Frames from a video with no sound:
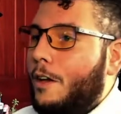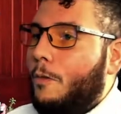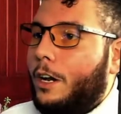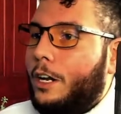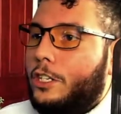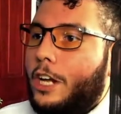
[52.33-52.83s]

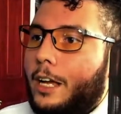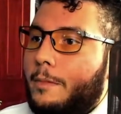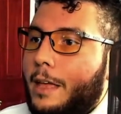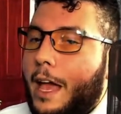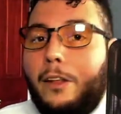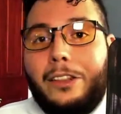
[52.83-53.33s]
want to check
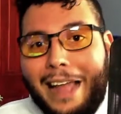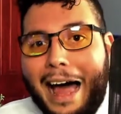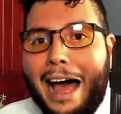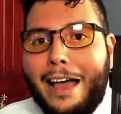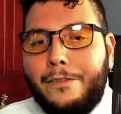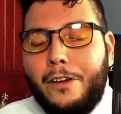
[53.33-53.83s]
me out
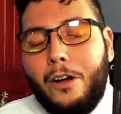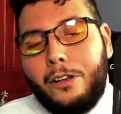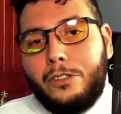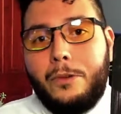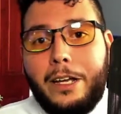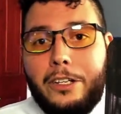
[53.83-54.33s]
live on
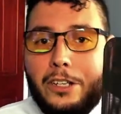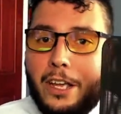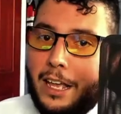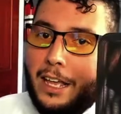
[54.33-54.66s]
Twitch,